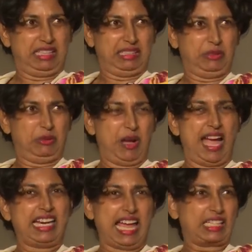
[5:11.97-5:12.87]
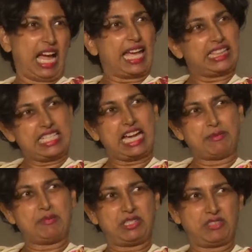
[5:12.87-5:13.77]
you know, I like, I think
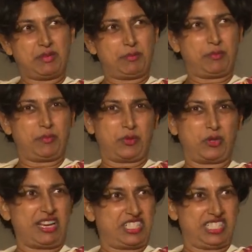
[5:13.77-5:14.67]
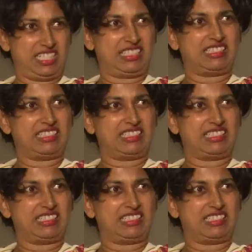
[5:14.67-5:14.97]
I'm a bit of a progression.